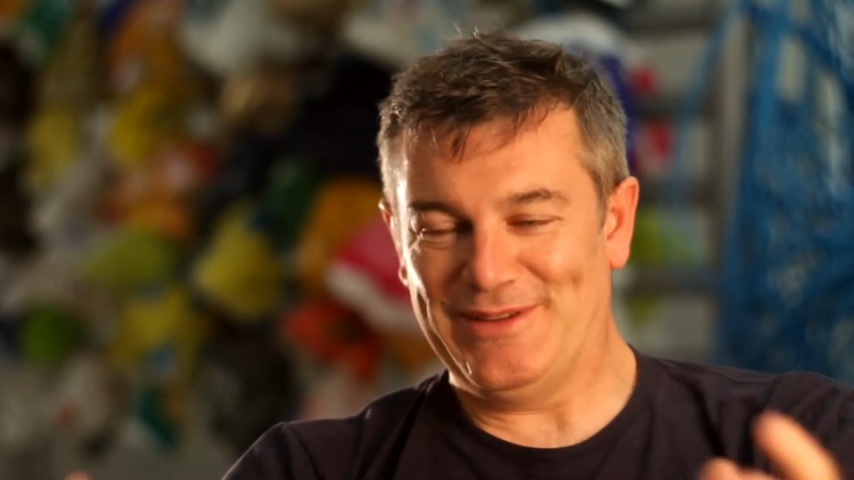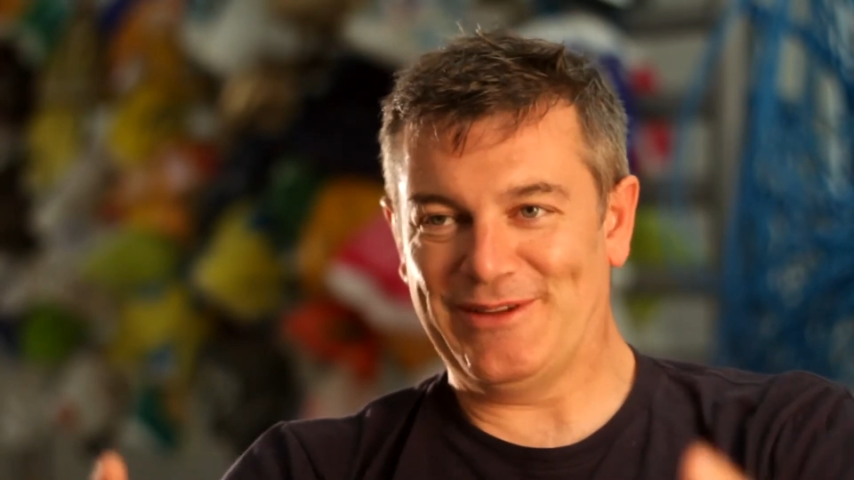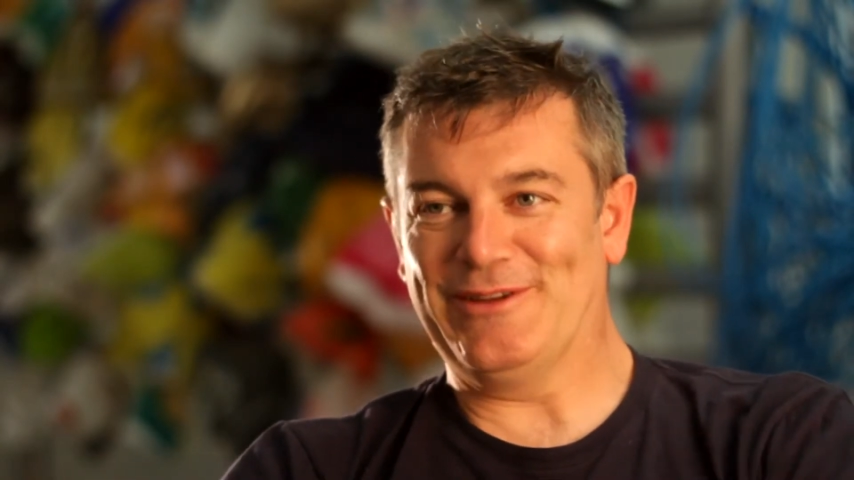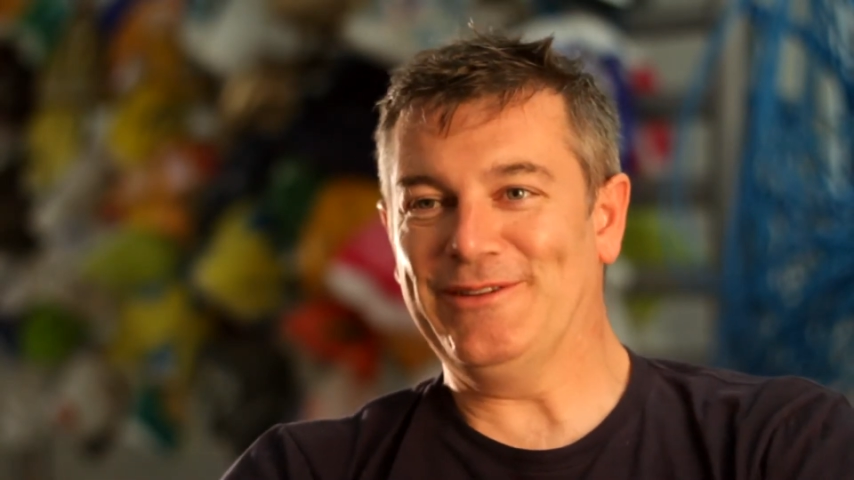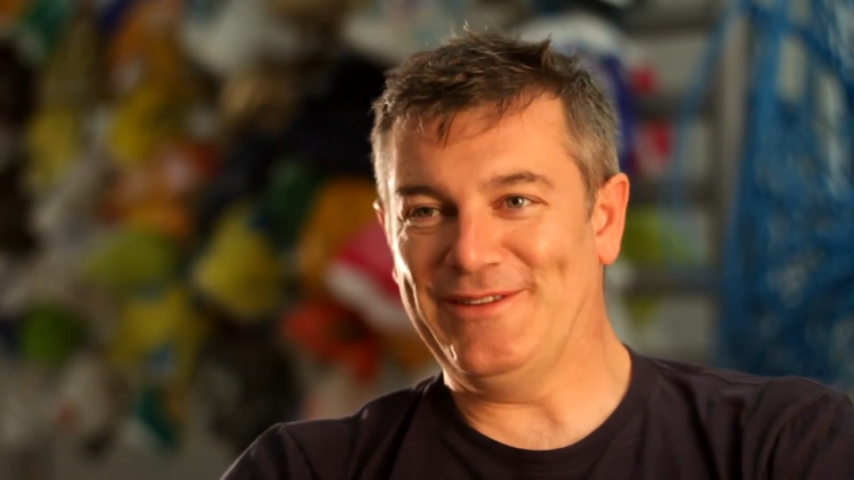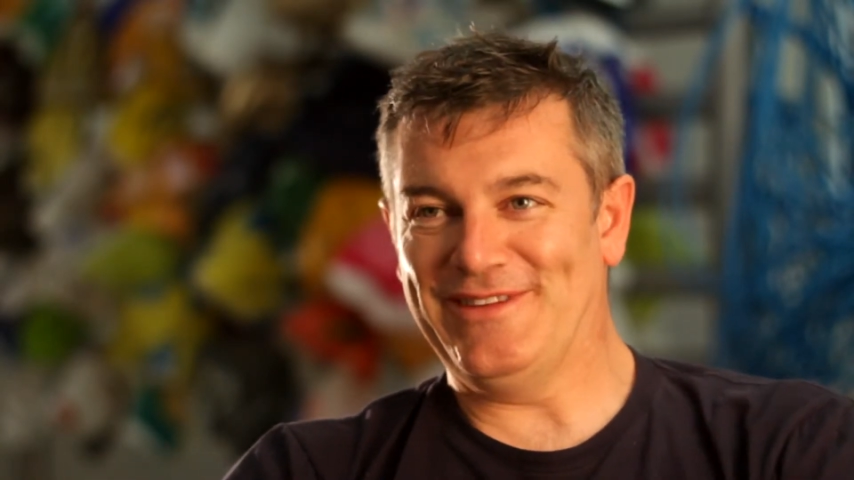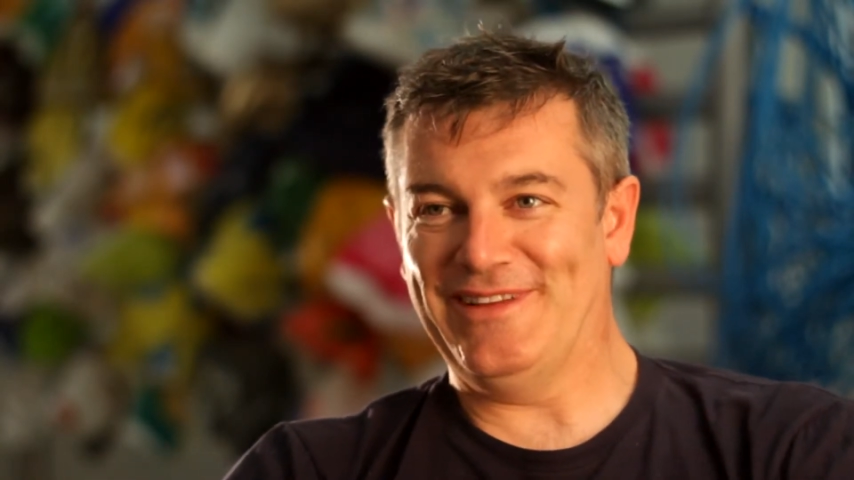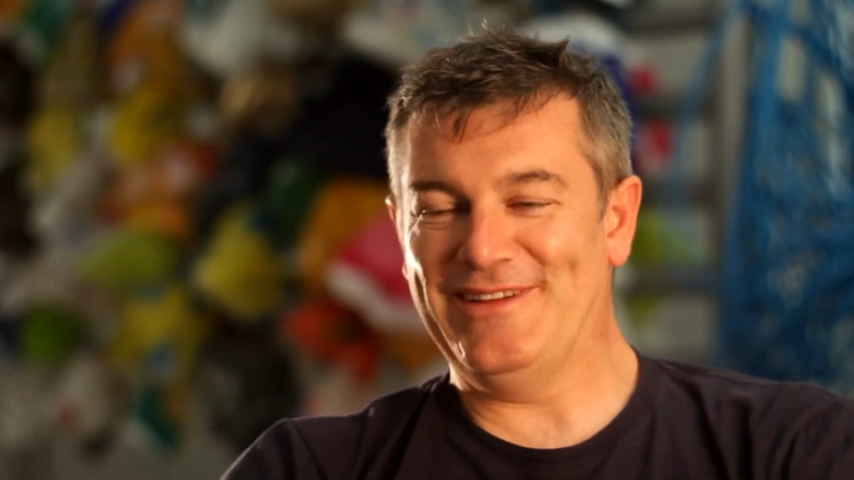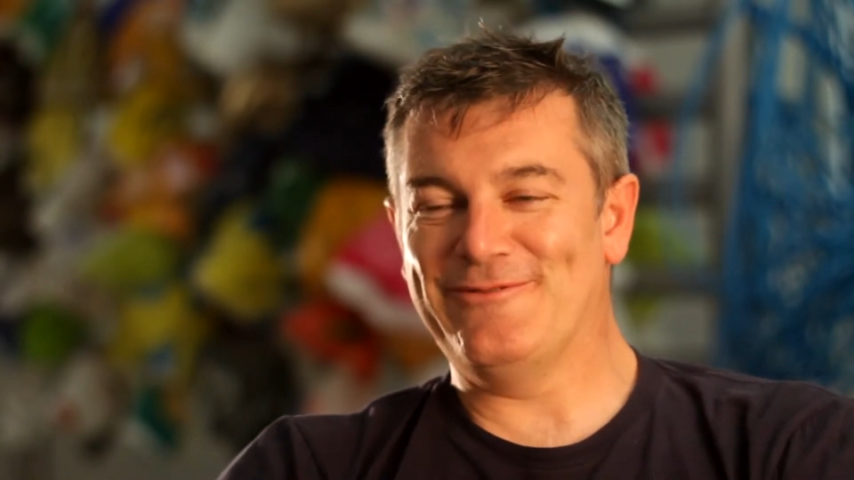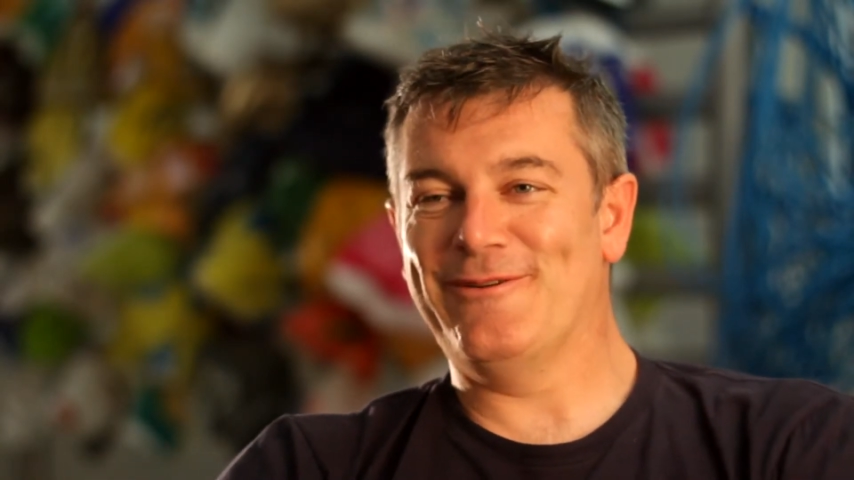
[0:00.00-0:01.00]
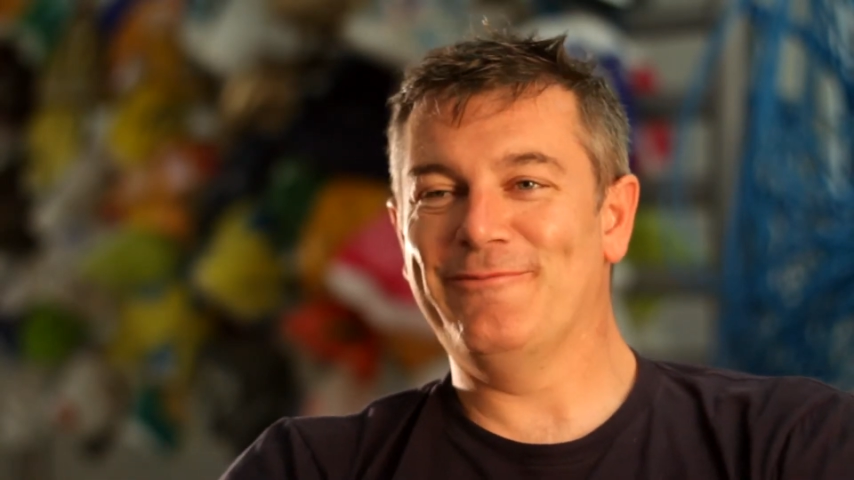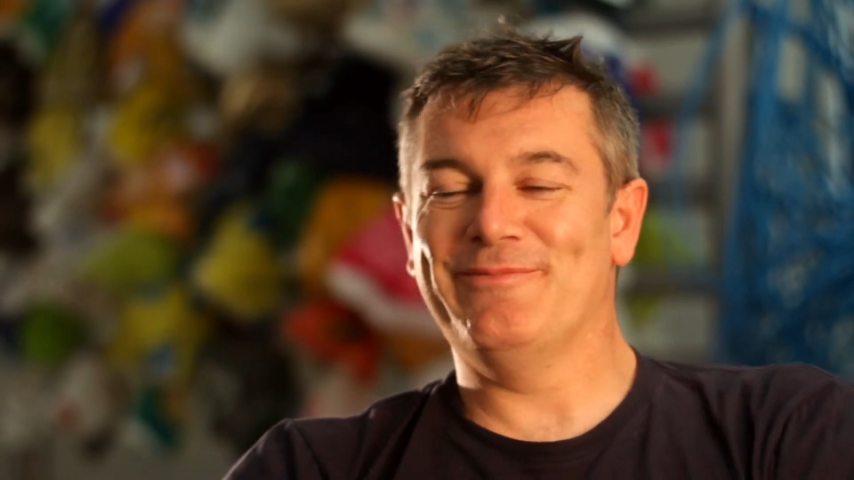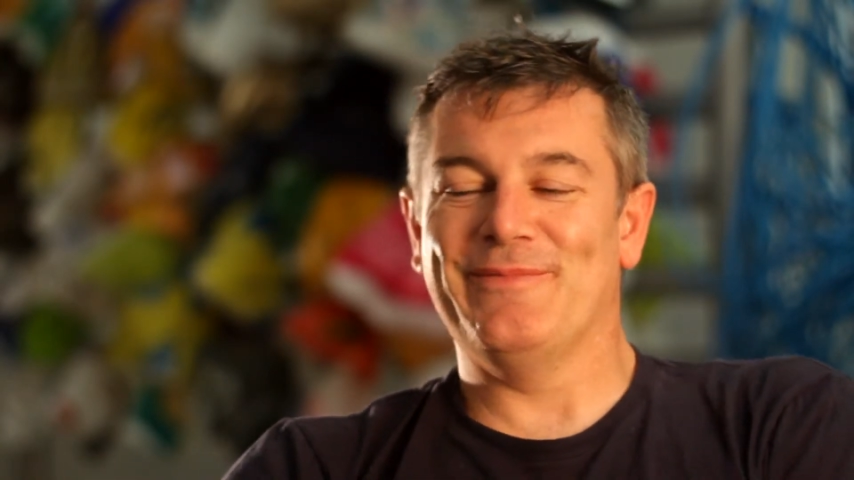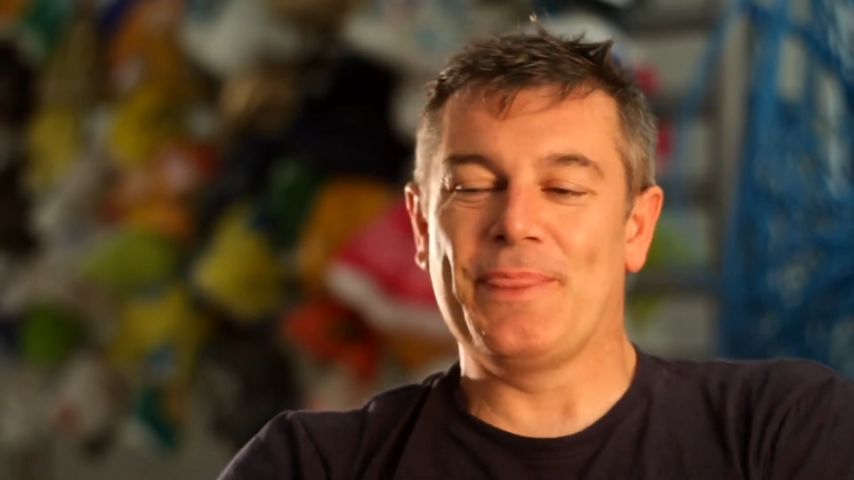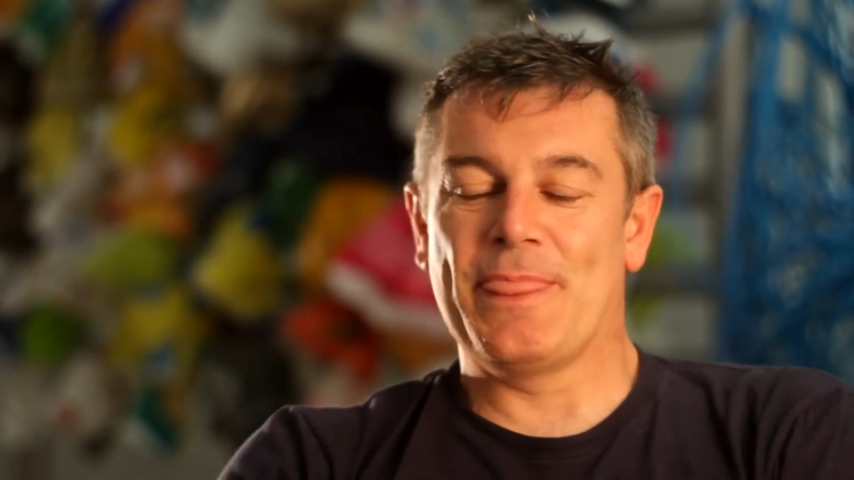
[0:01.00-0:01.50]
It's a good solid
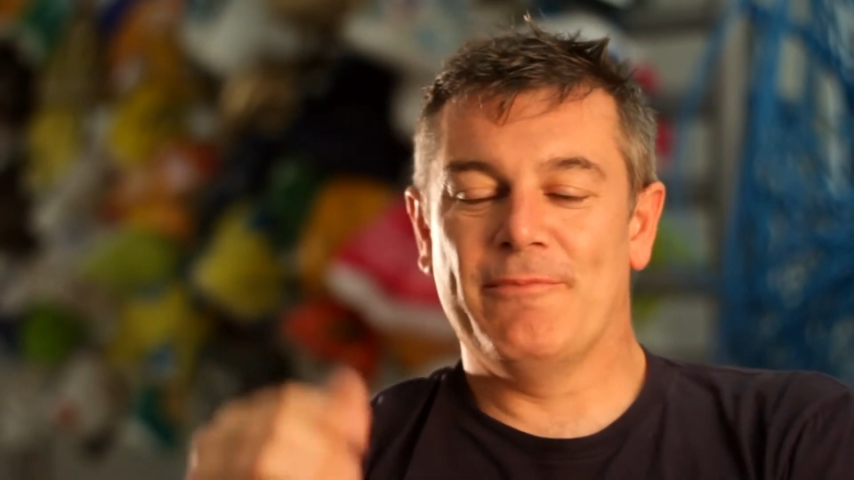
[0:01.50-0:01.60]
room.